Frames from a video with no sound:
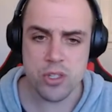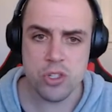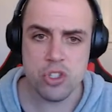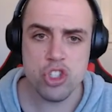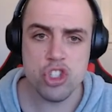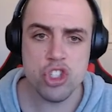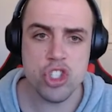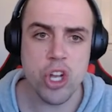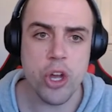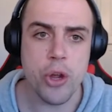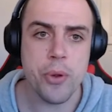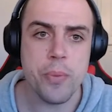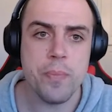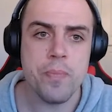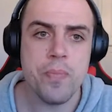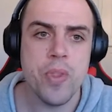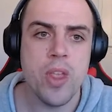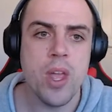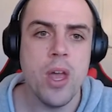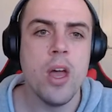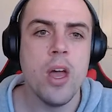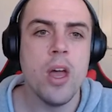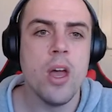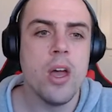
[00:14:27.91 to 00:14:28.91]
So,
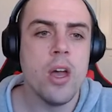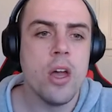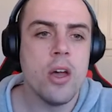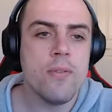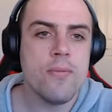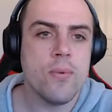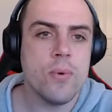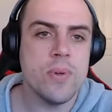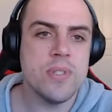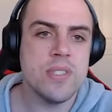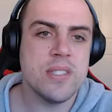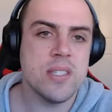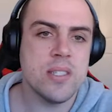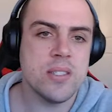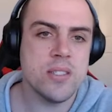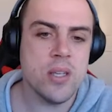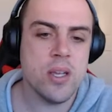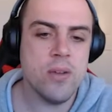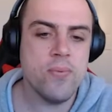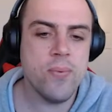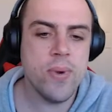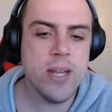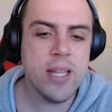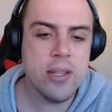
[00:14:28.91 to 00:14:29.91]
for instance,
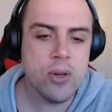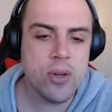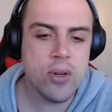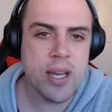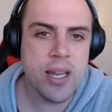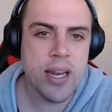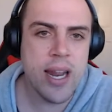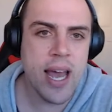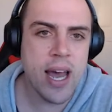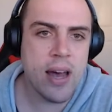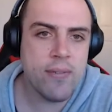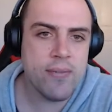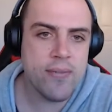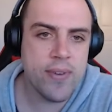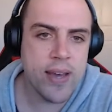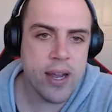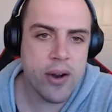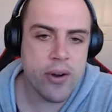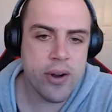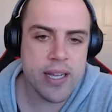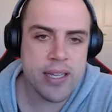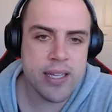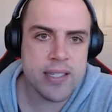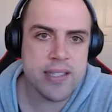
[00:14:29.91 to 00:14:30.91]
if we look at our
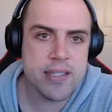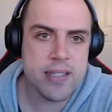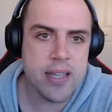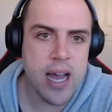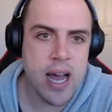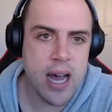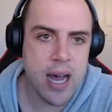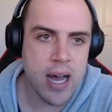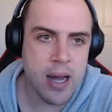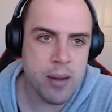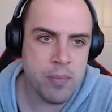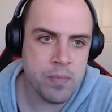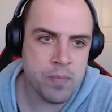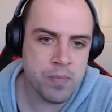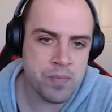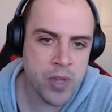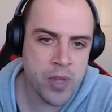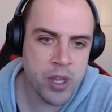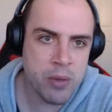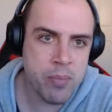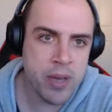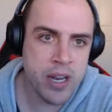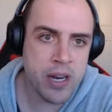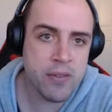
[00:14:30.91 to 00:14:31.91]
various
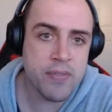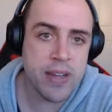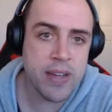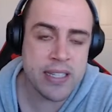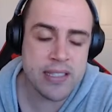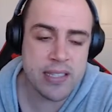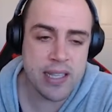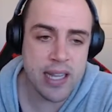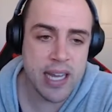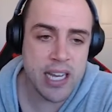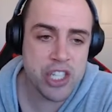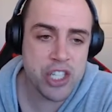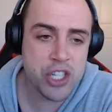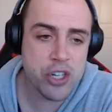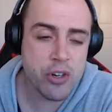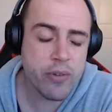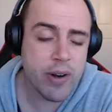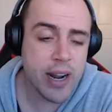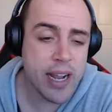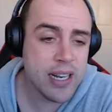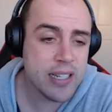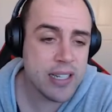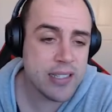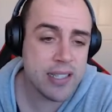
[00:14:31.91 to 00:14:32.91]
minute ventilation
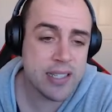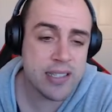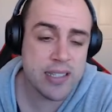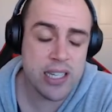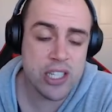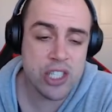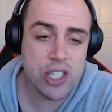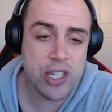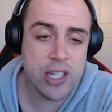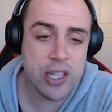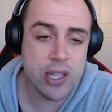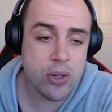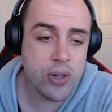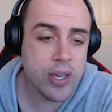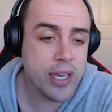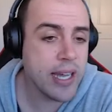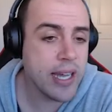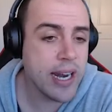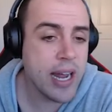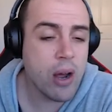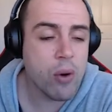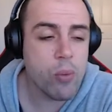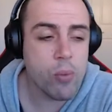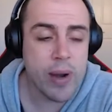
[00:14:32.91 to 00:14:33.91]
rate, it's essentially looking
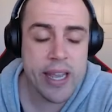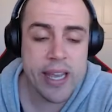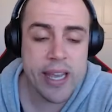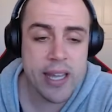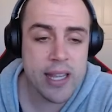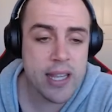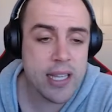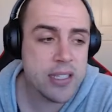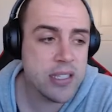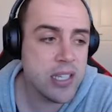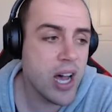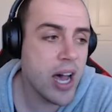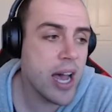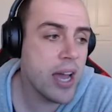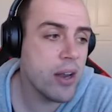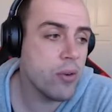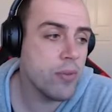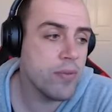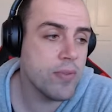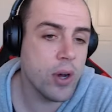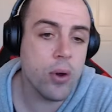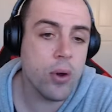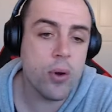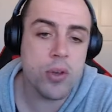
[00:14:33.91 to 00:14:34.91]
at our regular
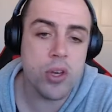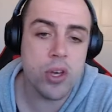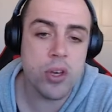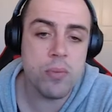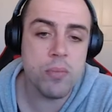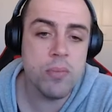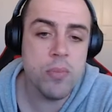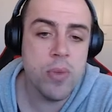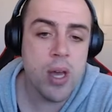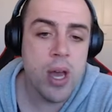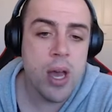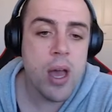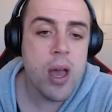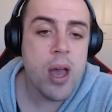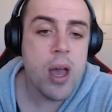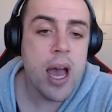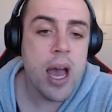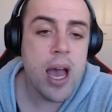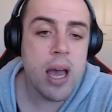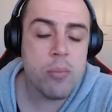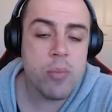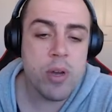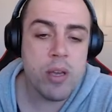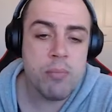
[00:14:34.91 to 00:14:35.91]
tidal volume,
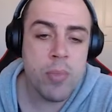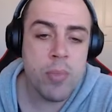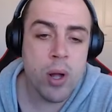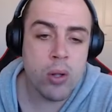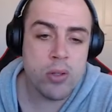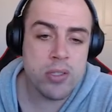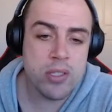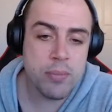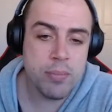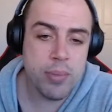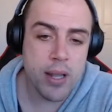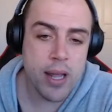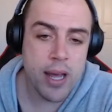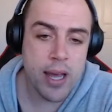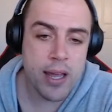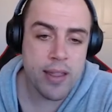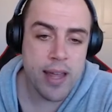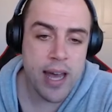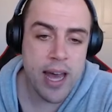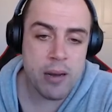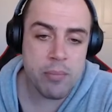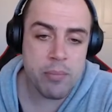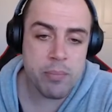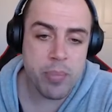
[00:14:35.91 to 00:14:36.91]
and we multiply
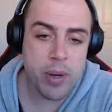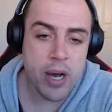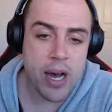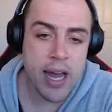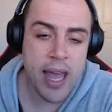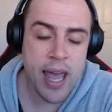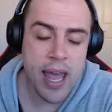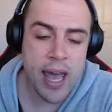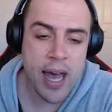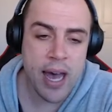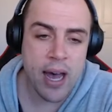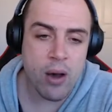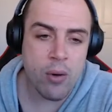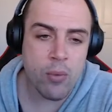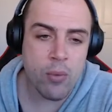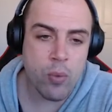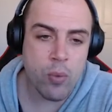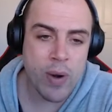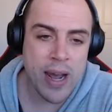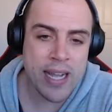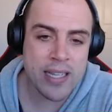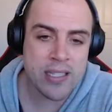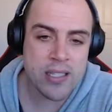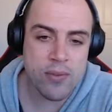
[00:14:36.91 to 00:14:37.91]
that by our
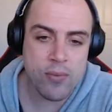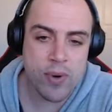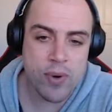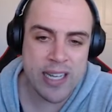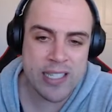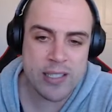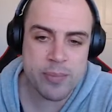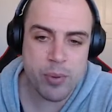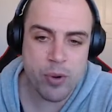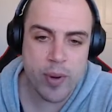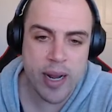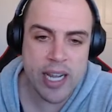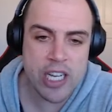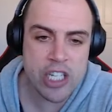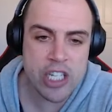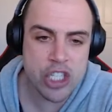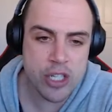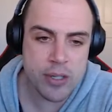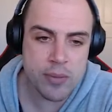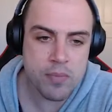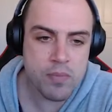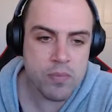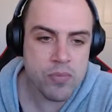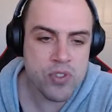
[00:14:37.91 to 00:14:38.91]
rate of
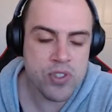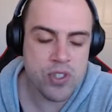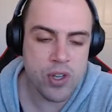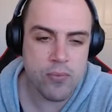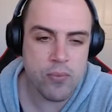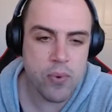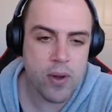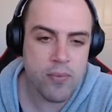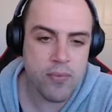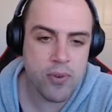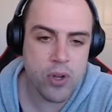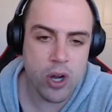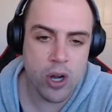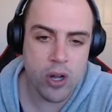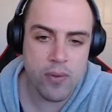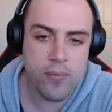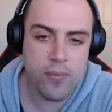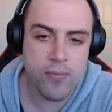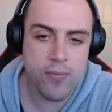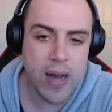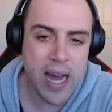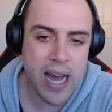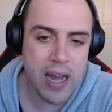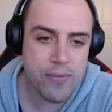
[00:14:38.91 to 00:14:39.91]
respiration. So if we've got
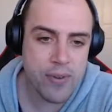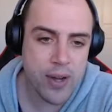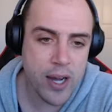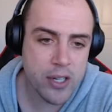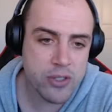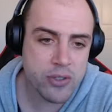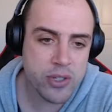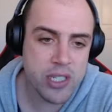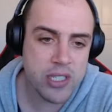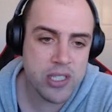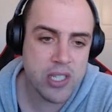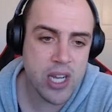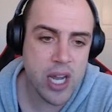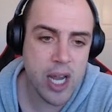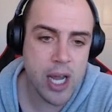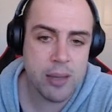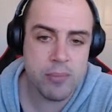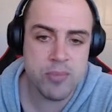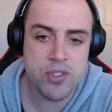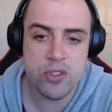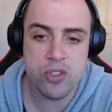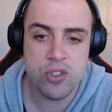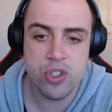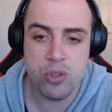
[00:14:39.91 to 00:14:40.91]
500
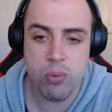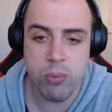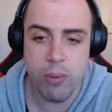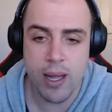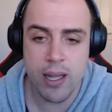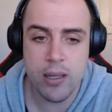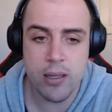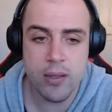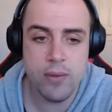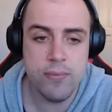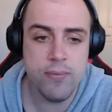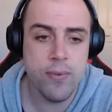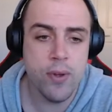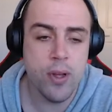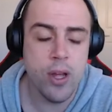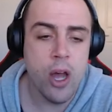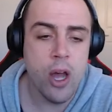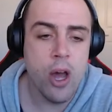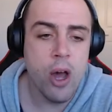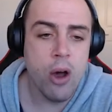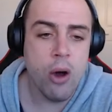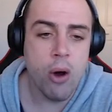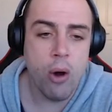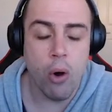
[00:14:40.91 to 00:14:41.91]
times 12,
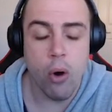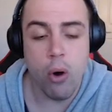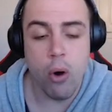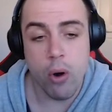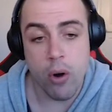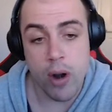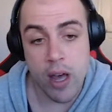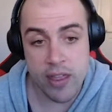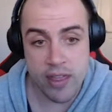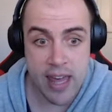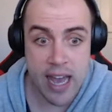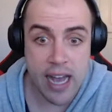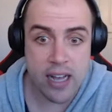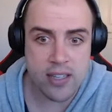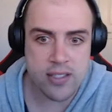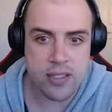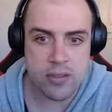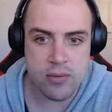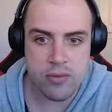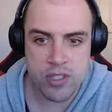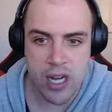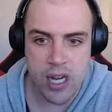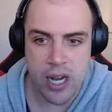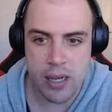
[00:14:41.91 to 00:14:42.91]
or
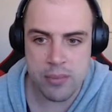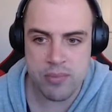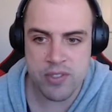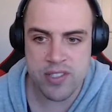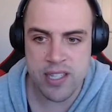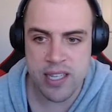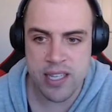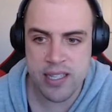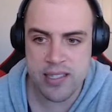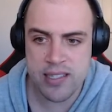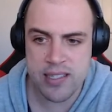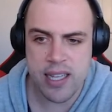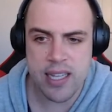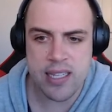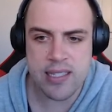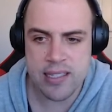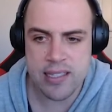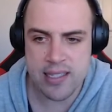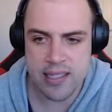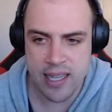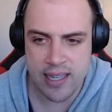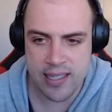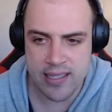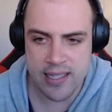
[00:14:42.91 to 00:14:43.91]
1,000 times 6, that's
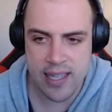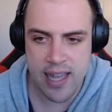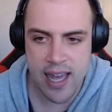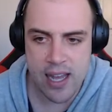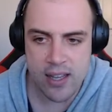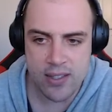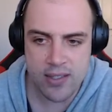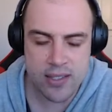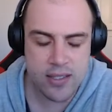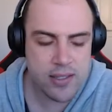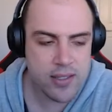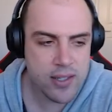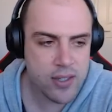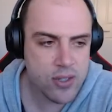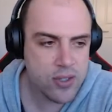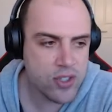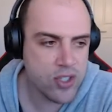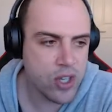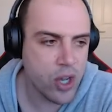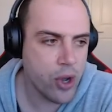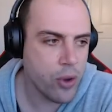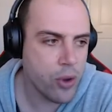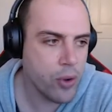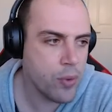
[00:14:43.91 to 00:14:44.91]
6,000.
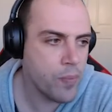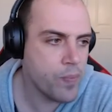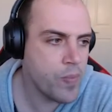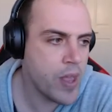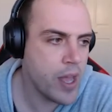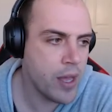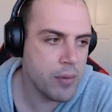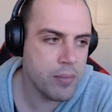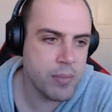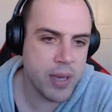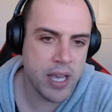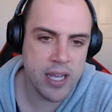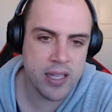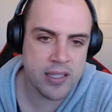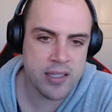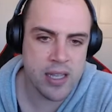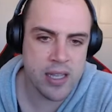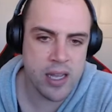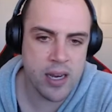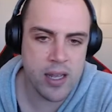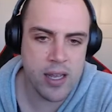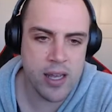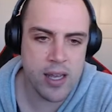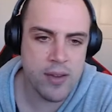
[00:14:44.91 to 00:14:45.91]
So it means
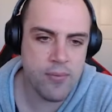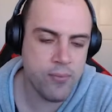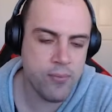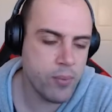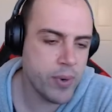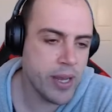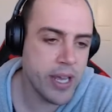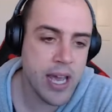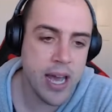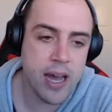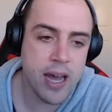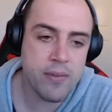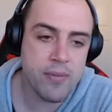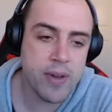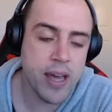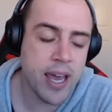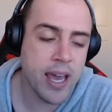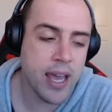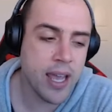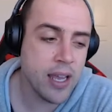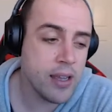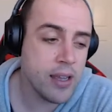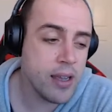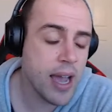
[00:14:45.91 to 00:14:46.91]
that if we have
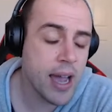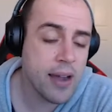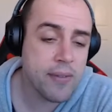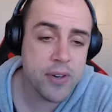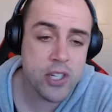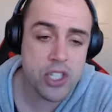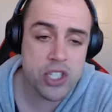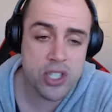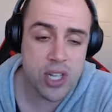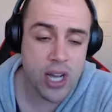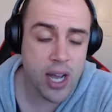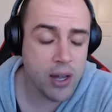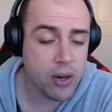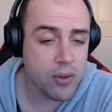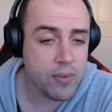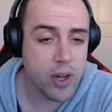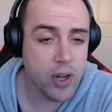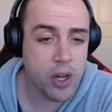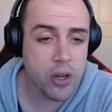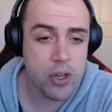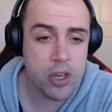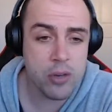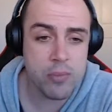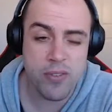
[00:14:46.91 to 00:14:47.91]
an average tidal
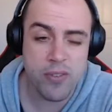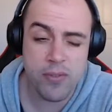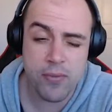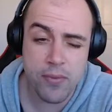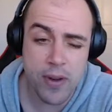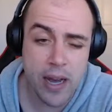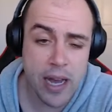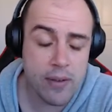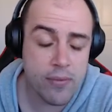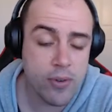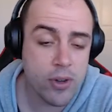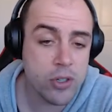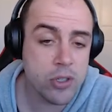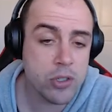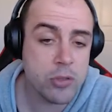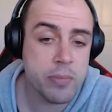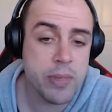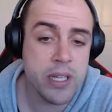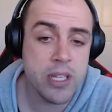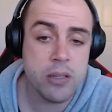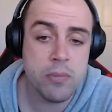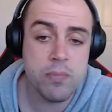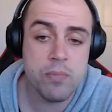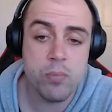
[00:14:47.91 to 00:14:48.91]
volume of 500
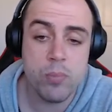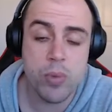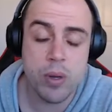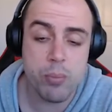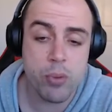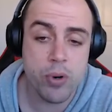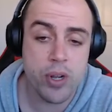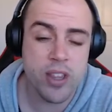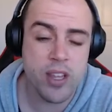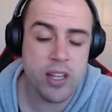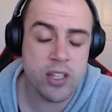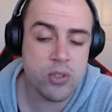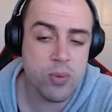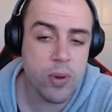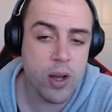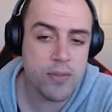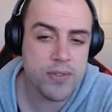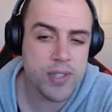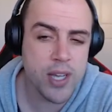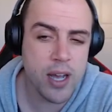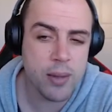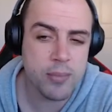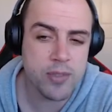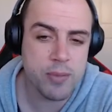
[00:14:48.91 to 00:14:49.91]
mil, we're breathing
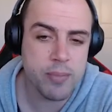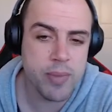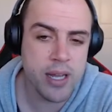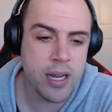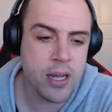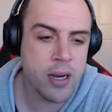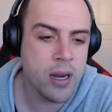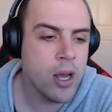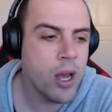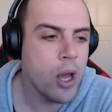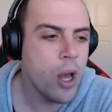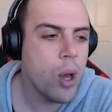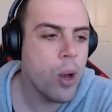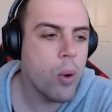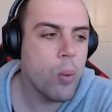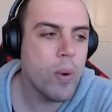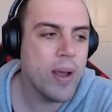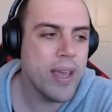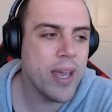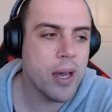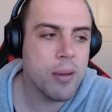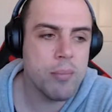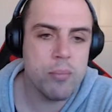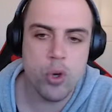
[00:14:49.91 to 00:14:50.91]
12 times a minute,
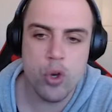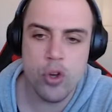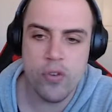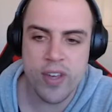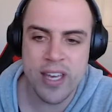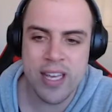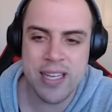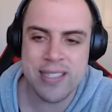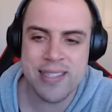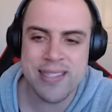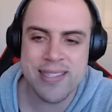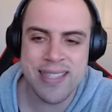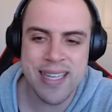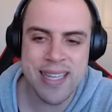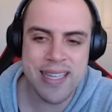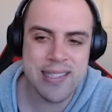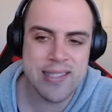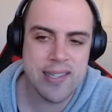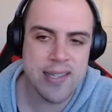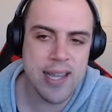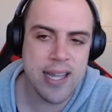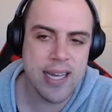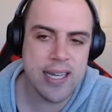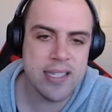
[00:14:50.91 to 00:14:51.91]
we are moving
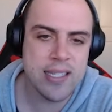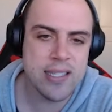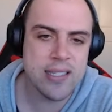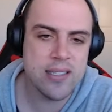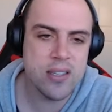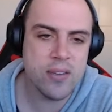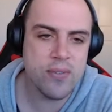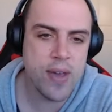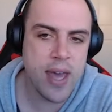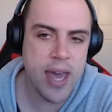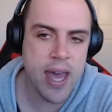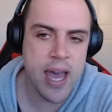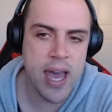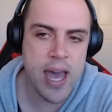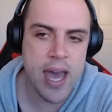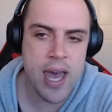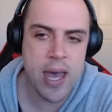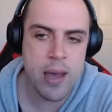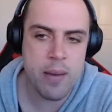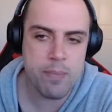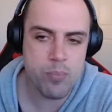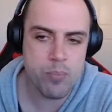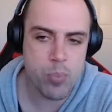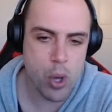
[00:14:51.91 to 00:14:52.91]
6 liters of
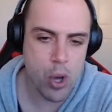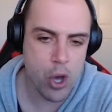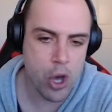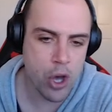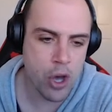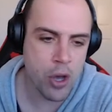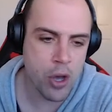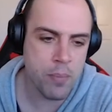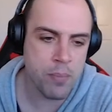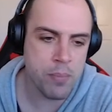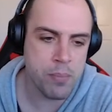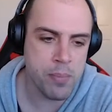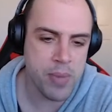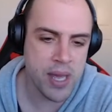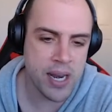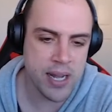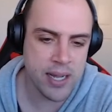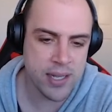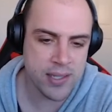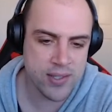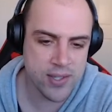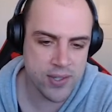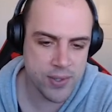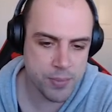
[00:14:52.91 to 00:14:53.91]
air per
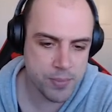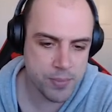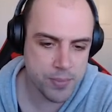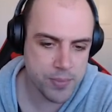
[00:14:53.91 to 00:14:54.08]
minute.